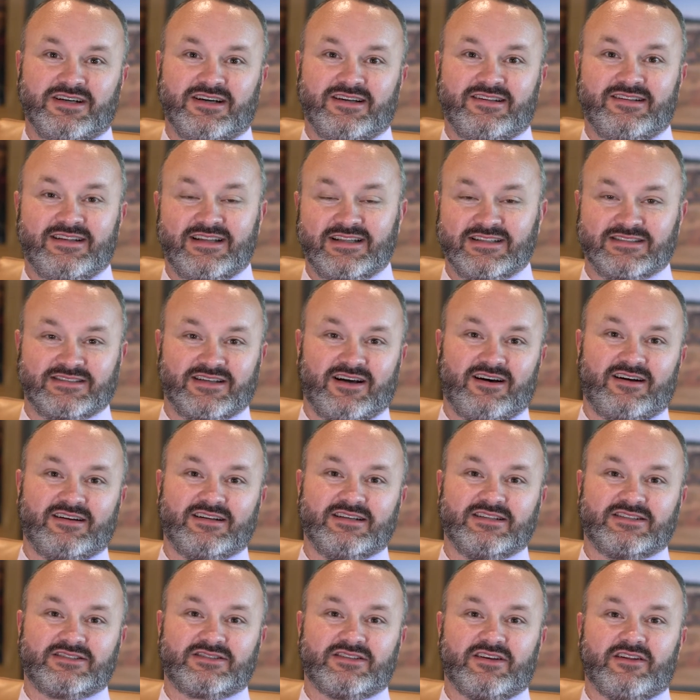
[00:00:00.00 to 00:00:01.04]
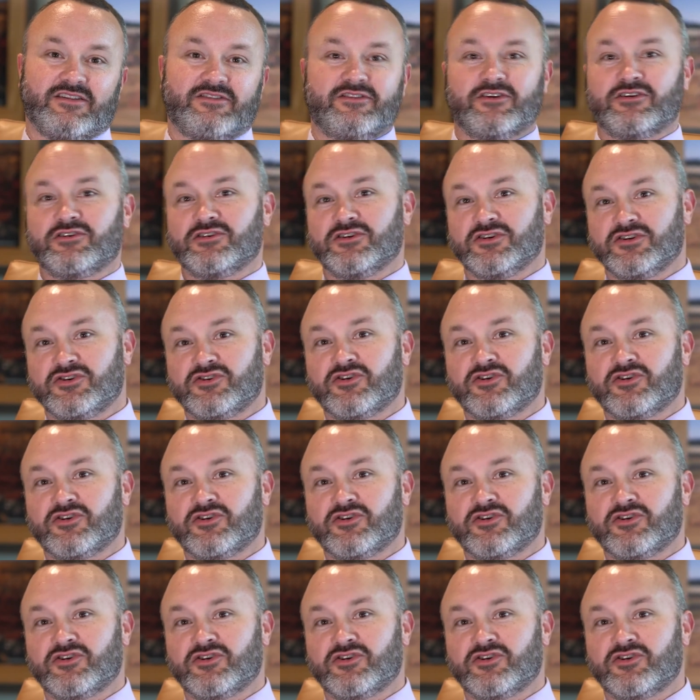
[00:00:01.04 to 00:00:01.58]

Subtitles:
that is on its 3rd